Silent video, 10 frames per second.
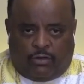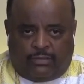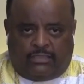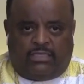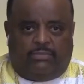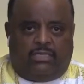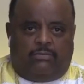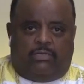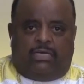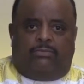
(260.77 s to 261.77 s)
That's
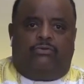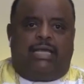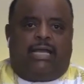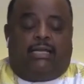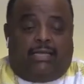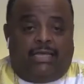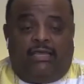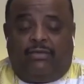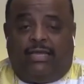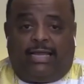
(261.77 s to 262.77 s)
www.live,
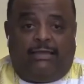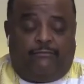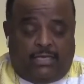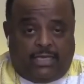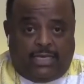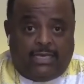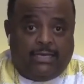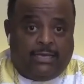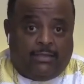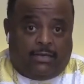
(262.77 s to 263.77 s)
L I V E,
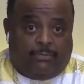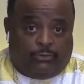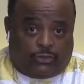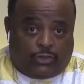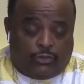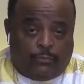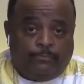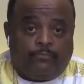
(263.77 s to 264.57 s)
the number two,